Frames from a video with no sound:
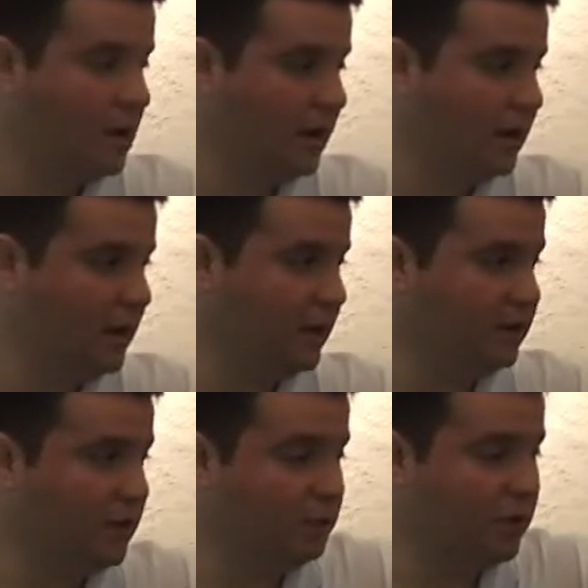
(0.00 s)

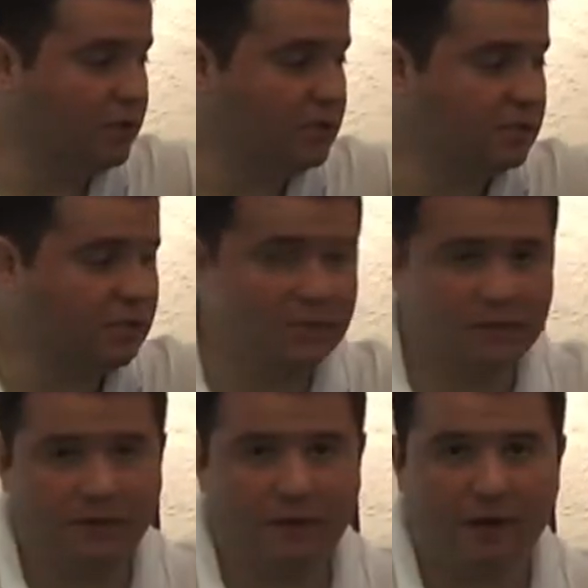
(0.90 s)
That one is
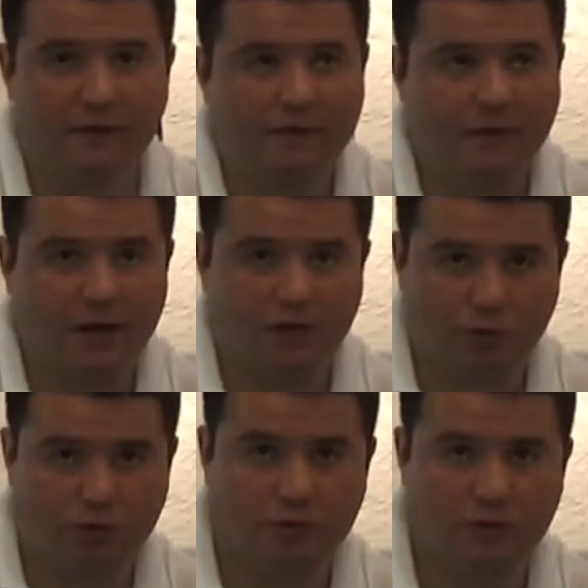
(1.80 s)
6,500